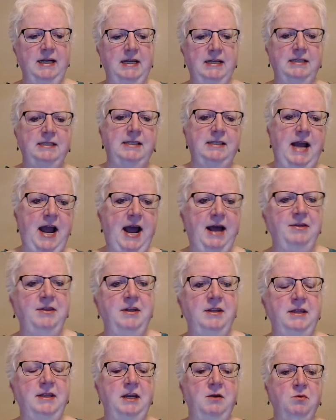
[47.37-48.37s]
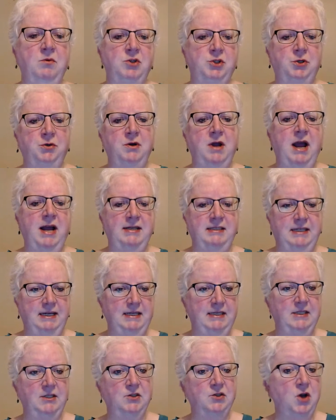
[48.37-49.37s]
it's sad that the original
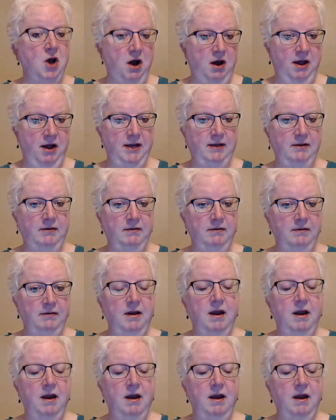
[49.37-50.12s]
content is gone.